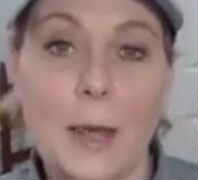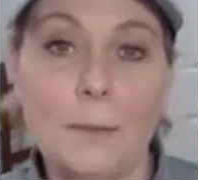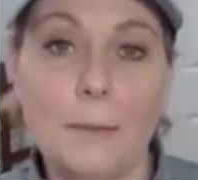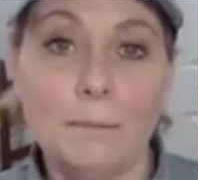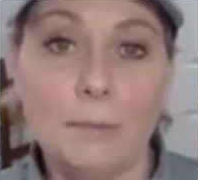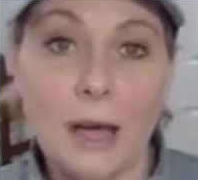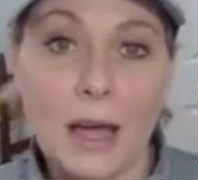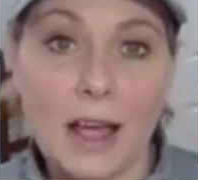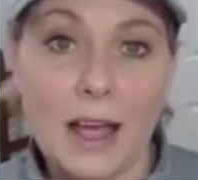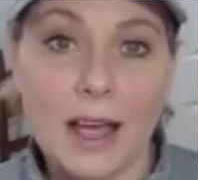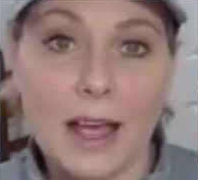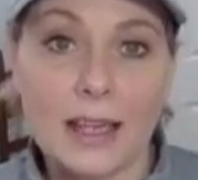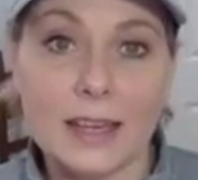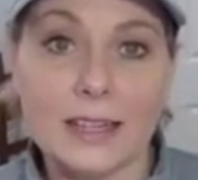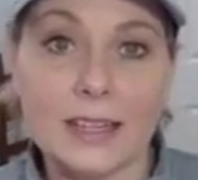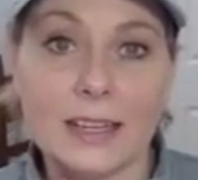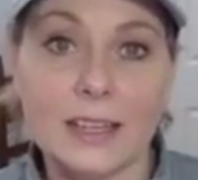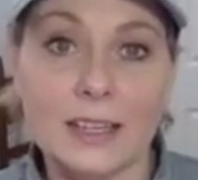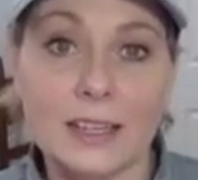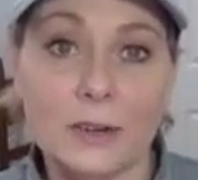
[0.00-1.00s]

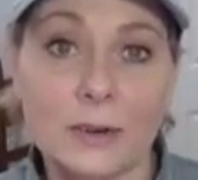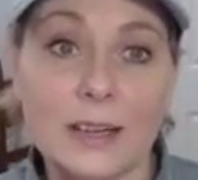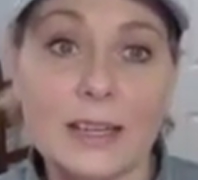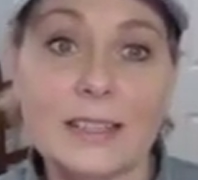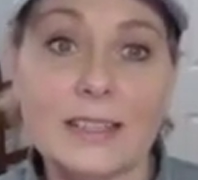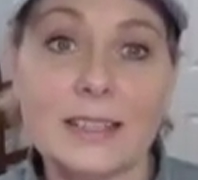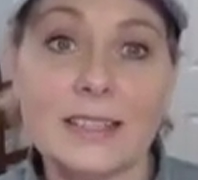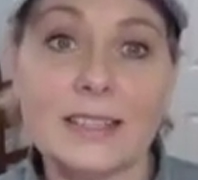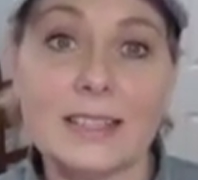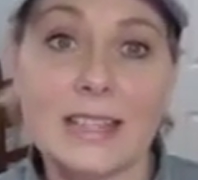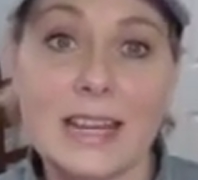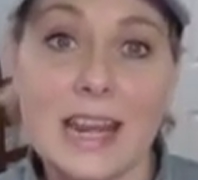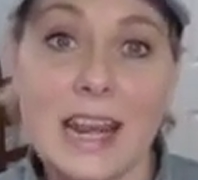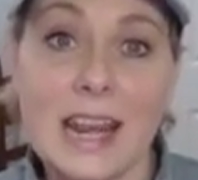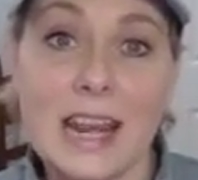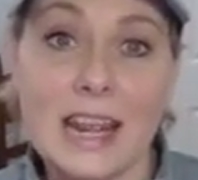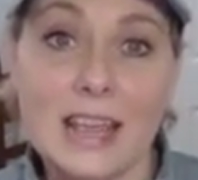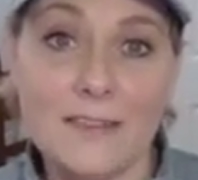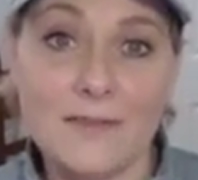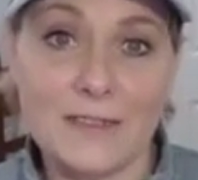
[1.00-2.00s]
but there is a
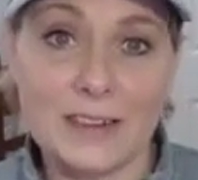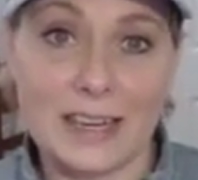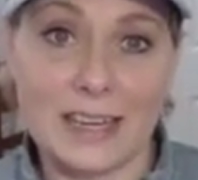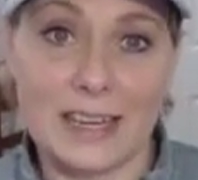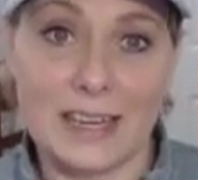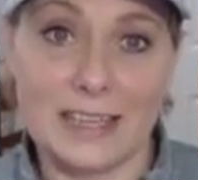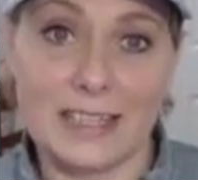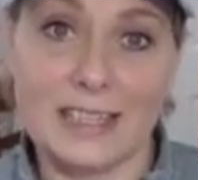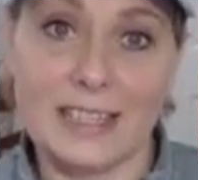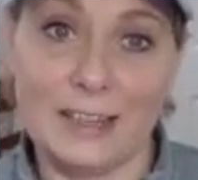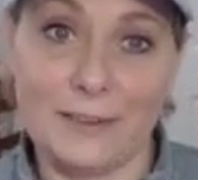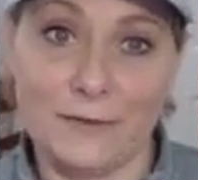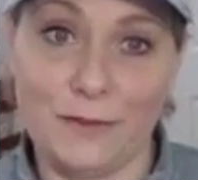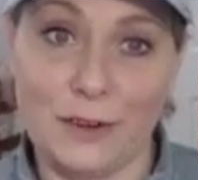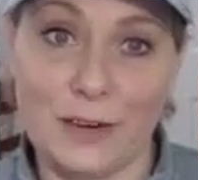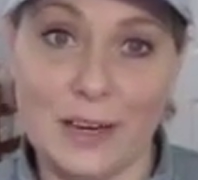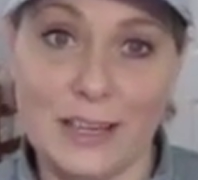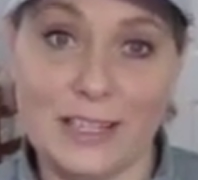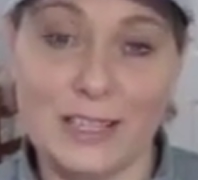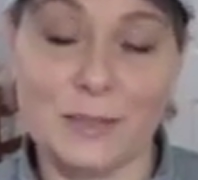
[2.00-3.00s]
significant
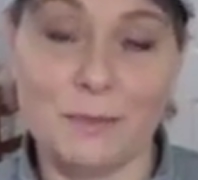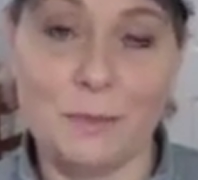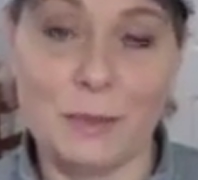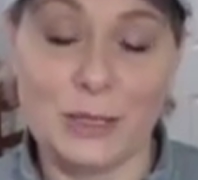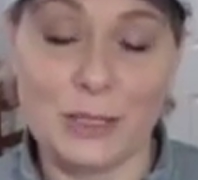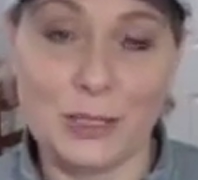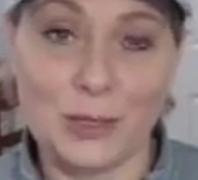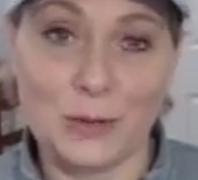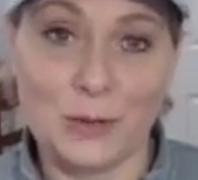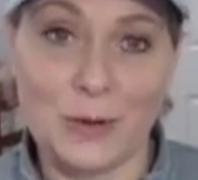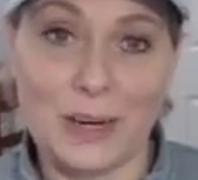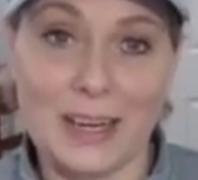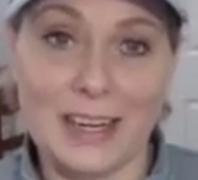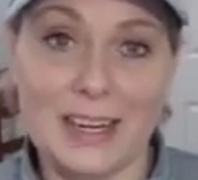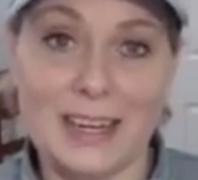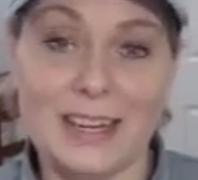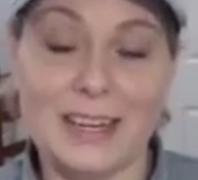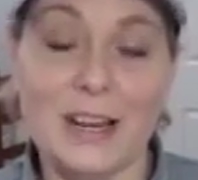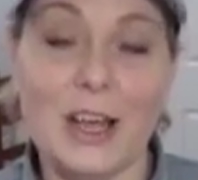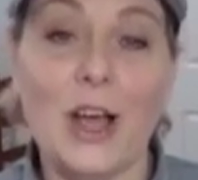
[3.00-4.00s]
difference
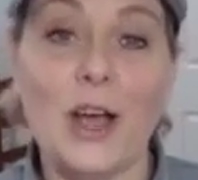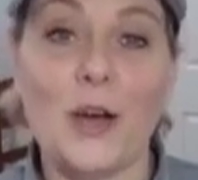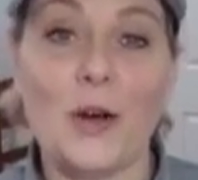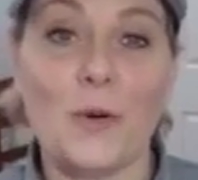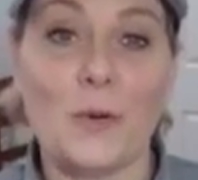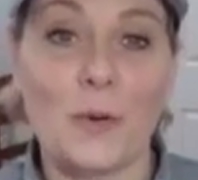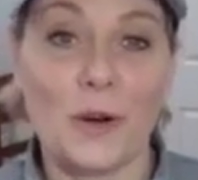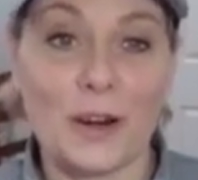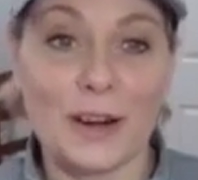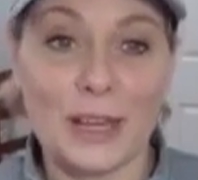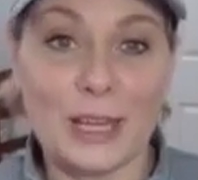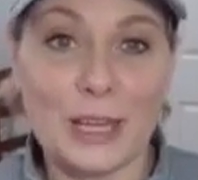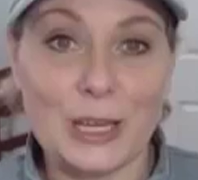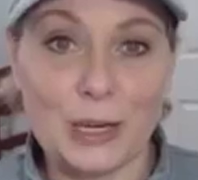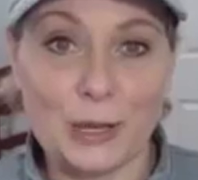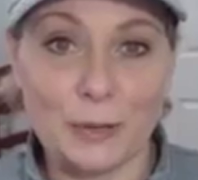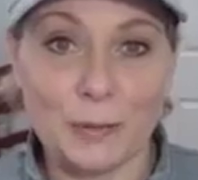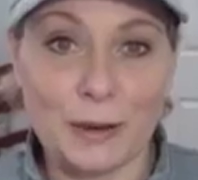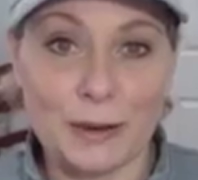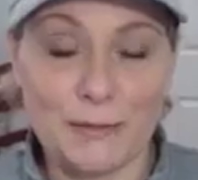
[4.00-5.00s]
between working
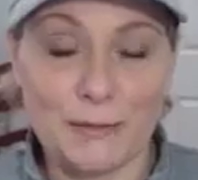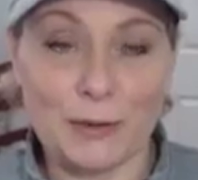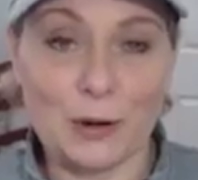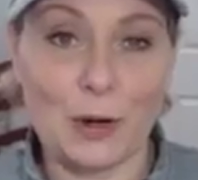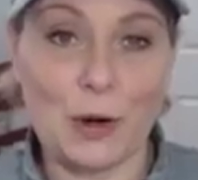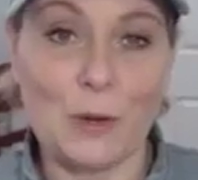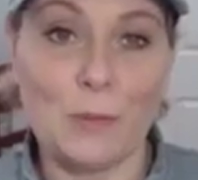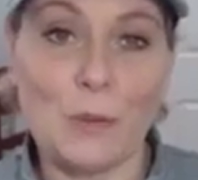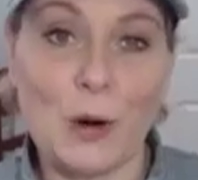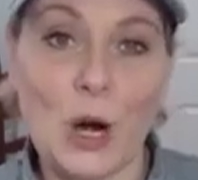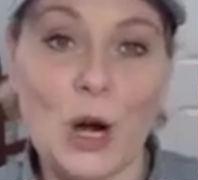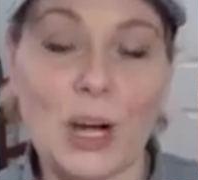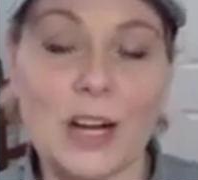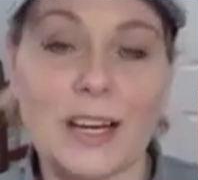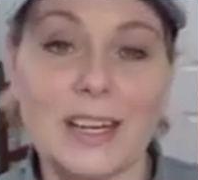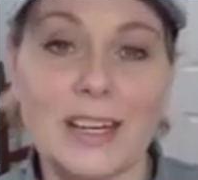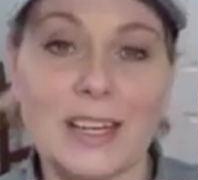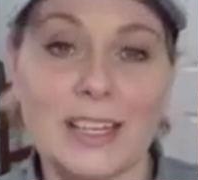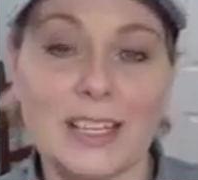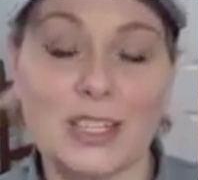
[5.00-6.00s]
your referral
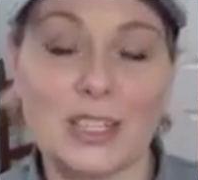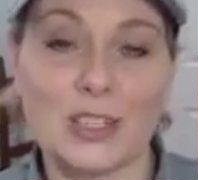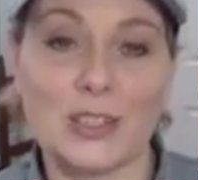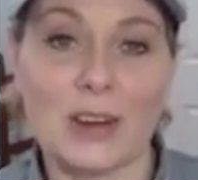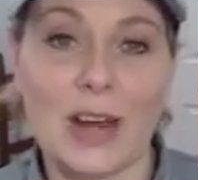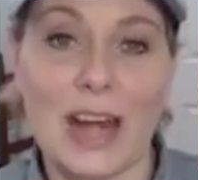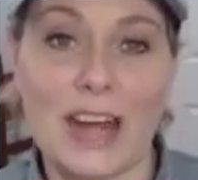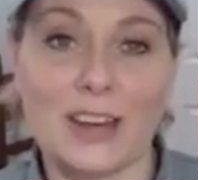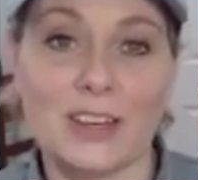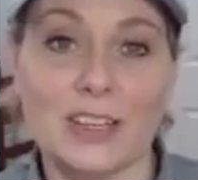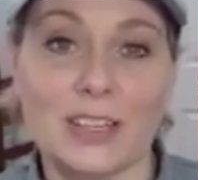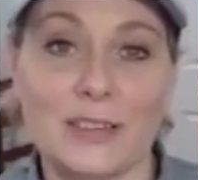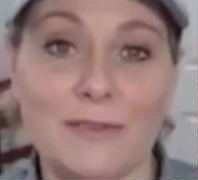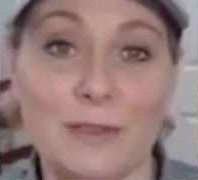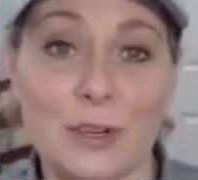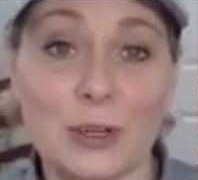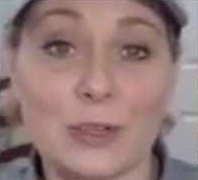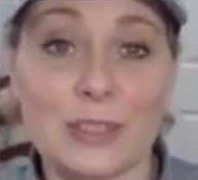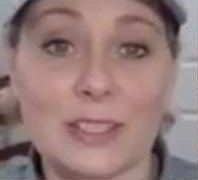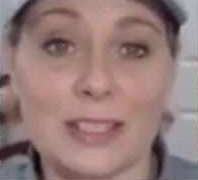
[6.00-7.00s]
marketing strategy
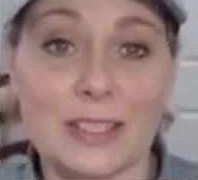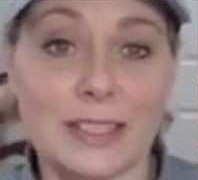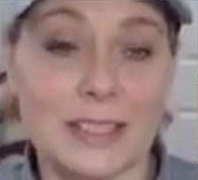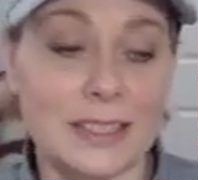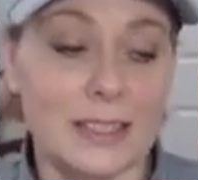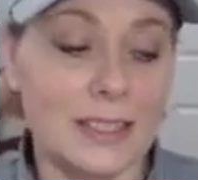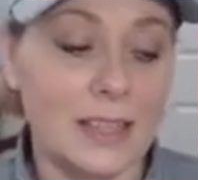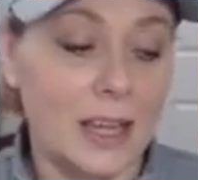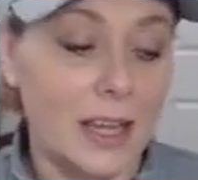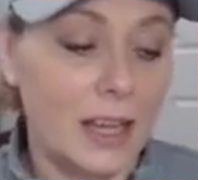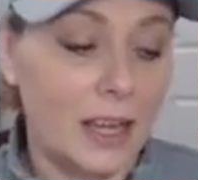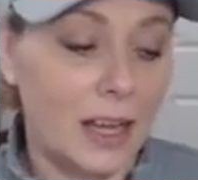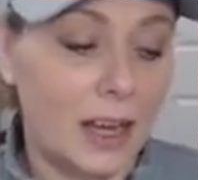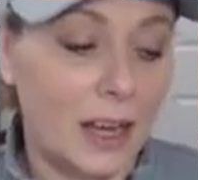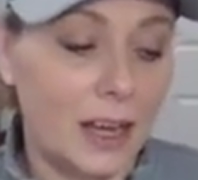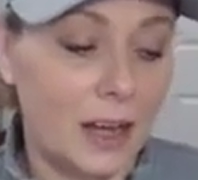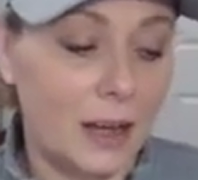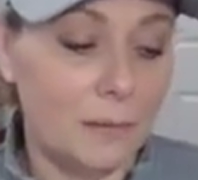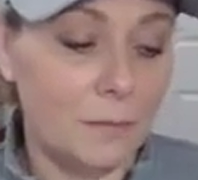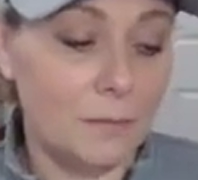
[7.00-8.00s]
versus
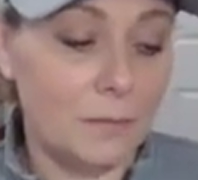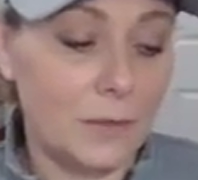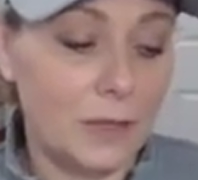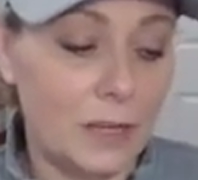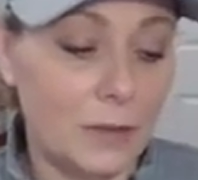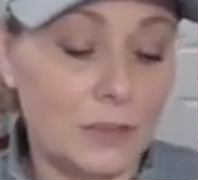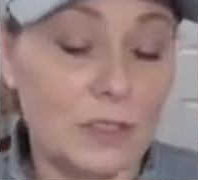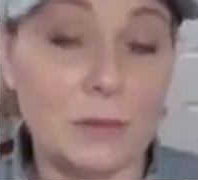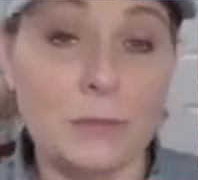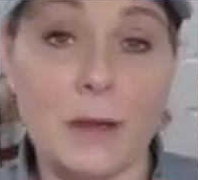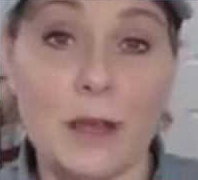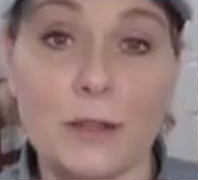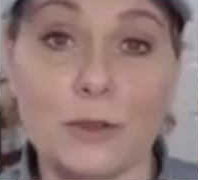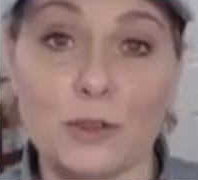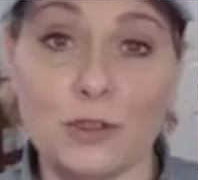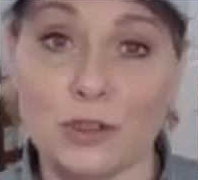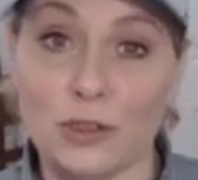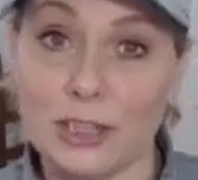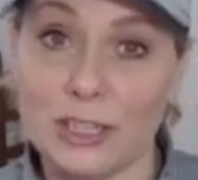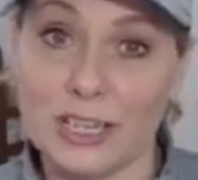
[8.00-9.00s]
some other
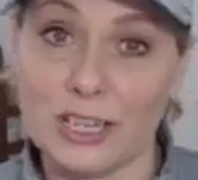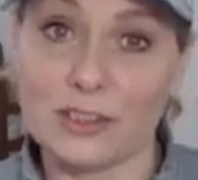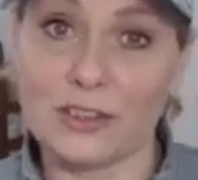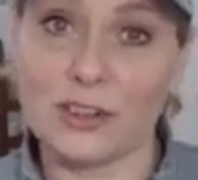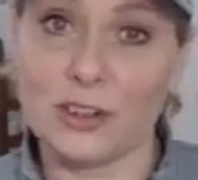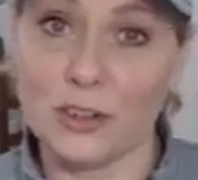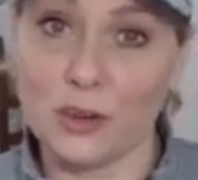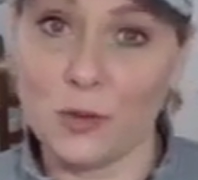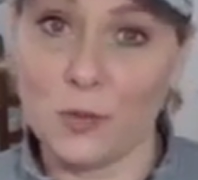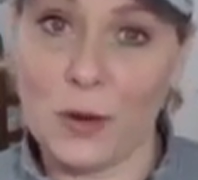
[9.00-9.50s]
traditional